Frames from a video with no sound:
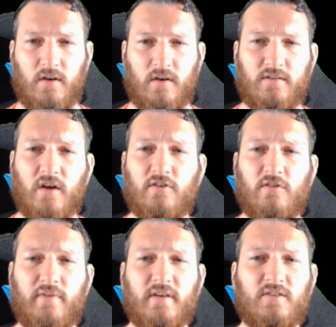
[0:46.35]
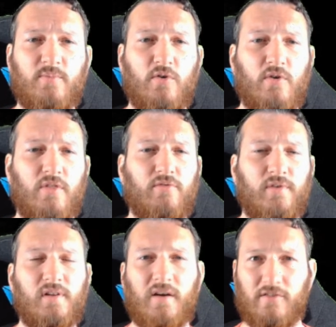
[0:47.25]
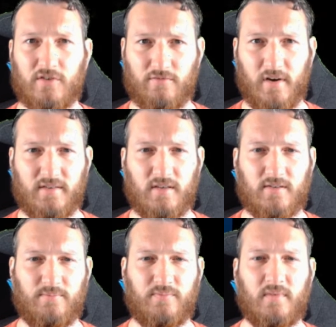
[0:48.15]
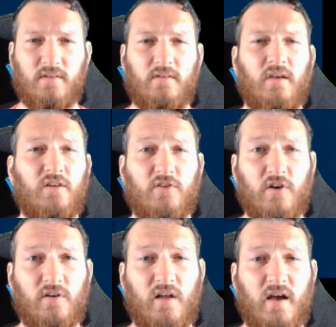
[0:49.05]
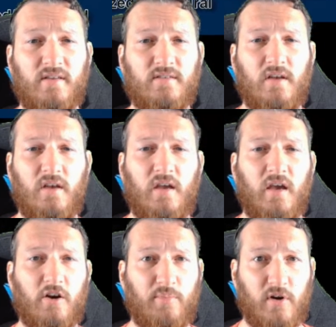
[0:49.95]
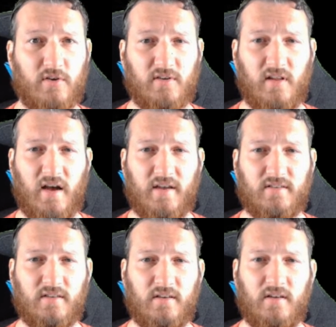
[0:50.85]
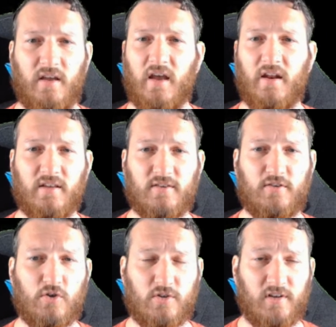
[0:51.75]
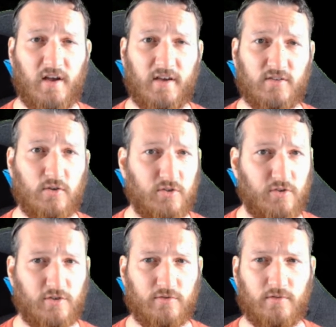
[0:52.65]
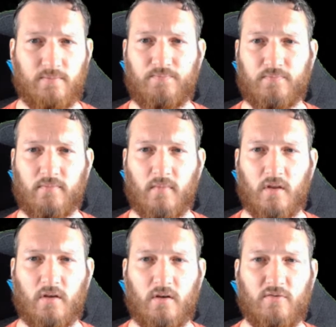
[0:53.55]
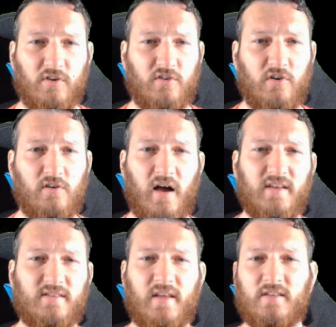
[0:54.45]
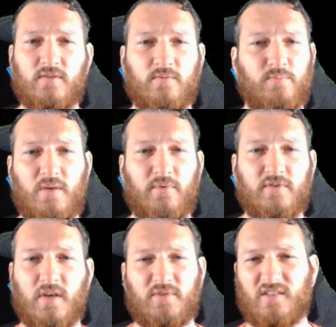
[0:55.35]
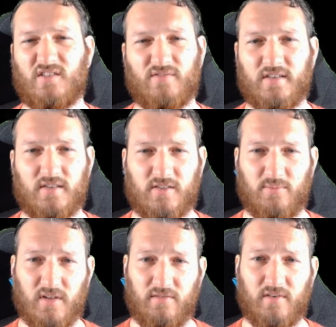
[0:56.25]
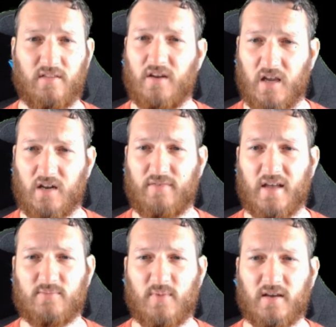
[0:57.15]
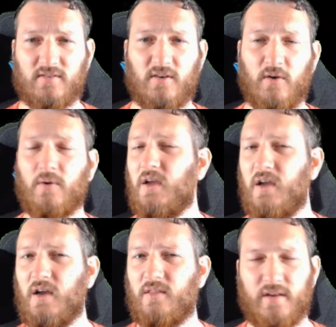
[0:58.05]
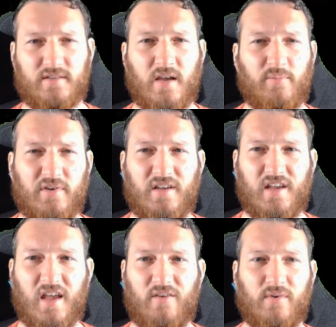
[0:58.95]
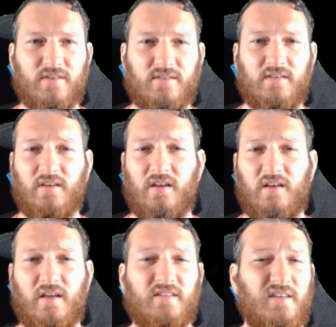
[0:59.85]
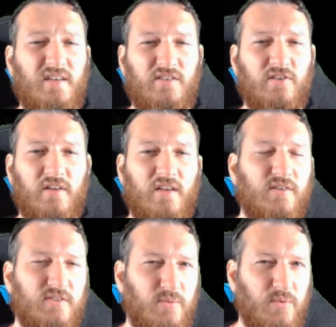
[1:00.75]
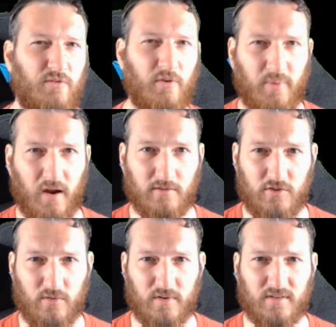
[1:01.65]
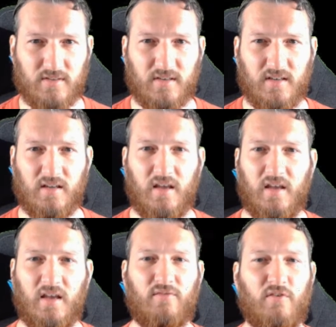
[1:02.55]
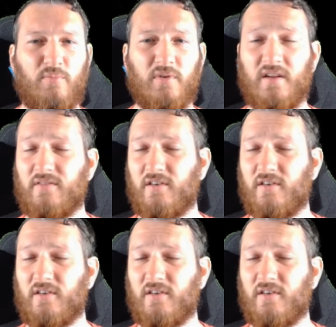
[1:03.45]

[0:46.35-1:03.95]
Dr. LaVeist spoke on 3 levels of racism: internalized, interpersonalized, and institutionalized or structural. For internalized, that's people subject to racism believing in the negative aspects. So the example he gave was, it's easier to kill someone over a pair of Jordans if you believe their